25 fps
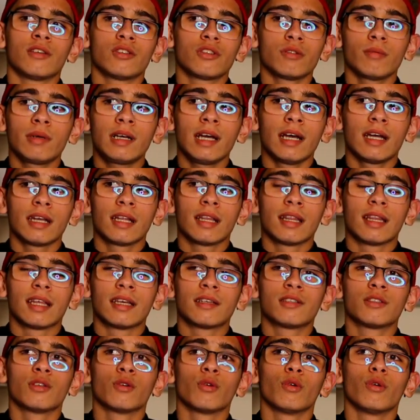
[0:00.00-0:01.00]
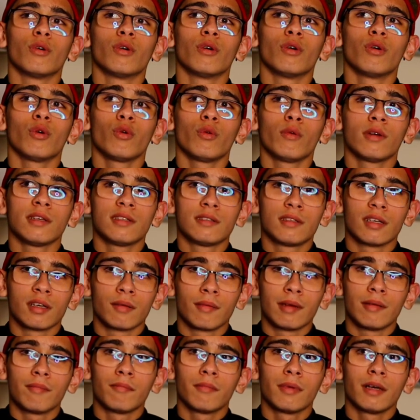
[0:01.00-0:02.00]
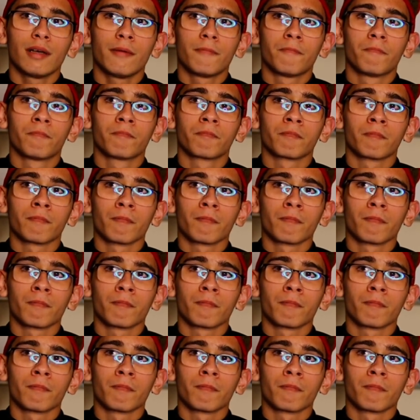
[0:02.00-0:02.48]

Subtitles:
SubhanAllah. So always remember